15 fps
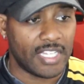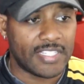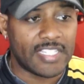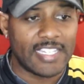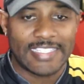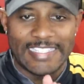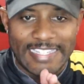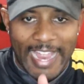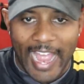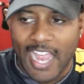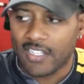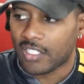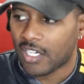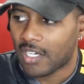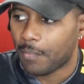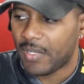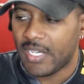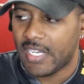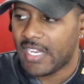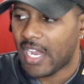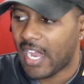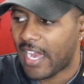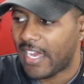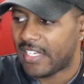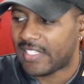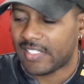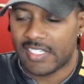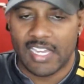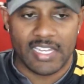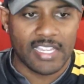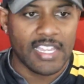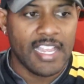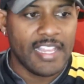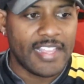This is not going to be a stick